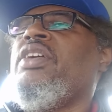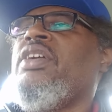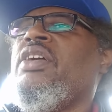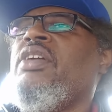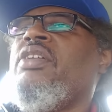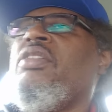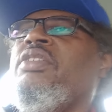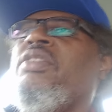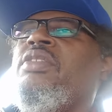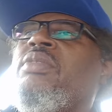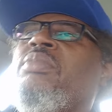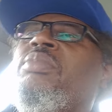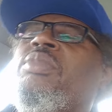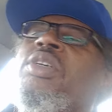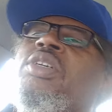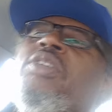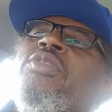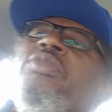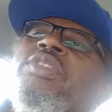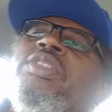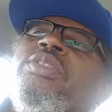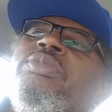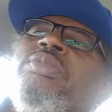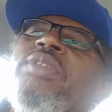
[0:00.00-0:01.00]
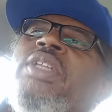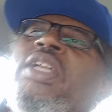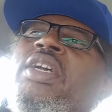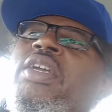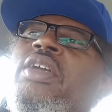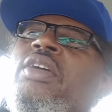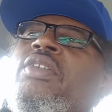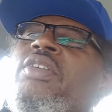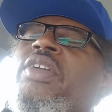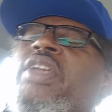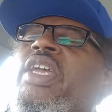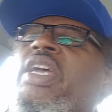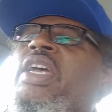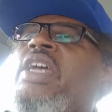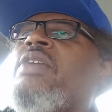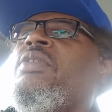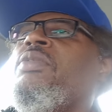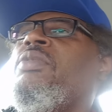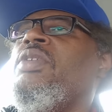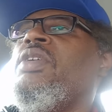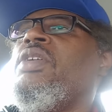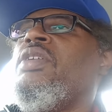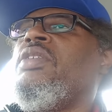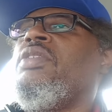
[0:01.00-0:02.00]
go to the movies. Like, okay,
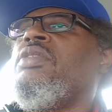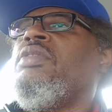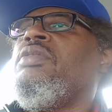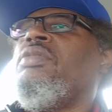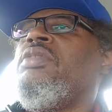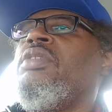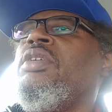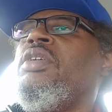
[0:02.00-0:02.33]
well,